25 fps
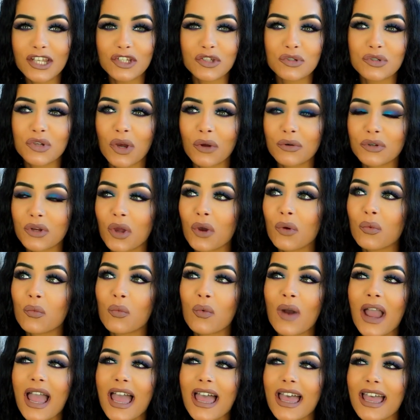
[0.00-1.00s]
You don't know
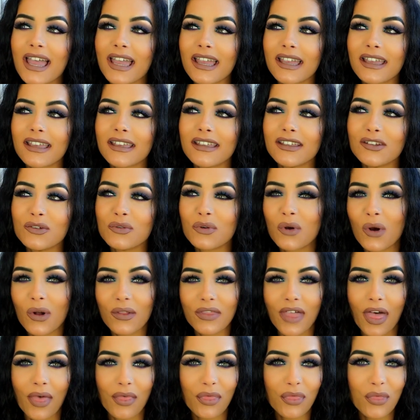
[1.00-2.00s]
where you
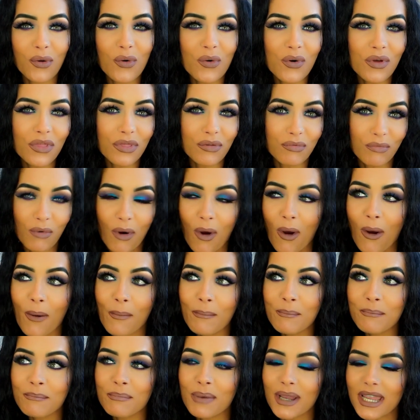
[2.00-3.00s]
got that thought from,